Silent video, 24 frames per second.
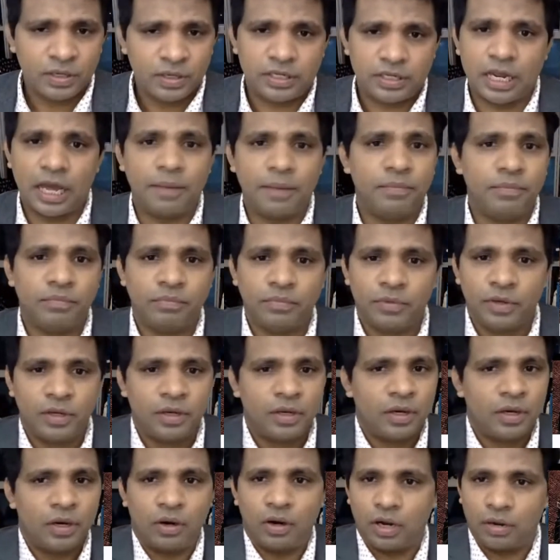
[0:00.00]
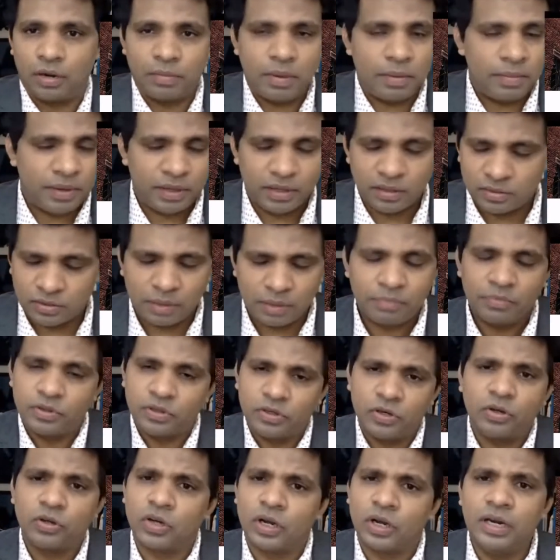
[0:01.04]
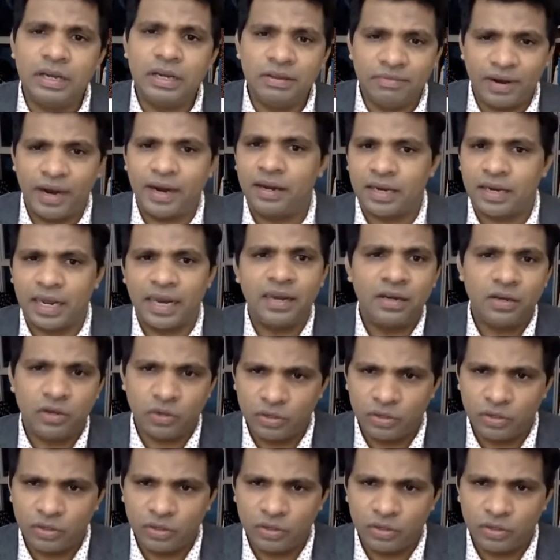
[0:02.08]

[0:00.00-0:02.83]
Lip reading: 10, or maybe some, you can divide 10,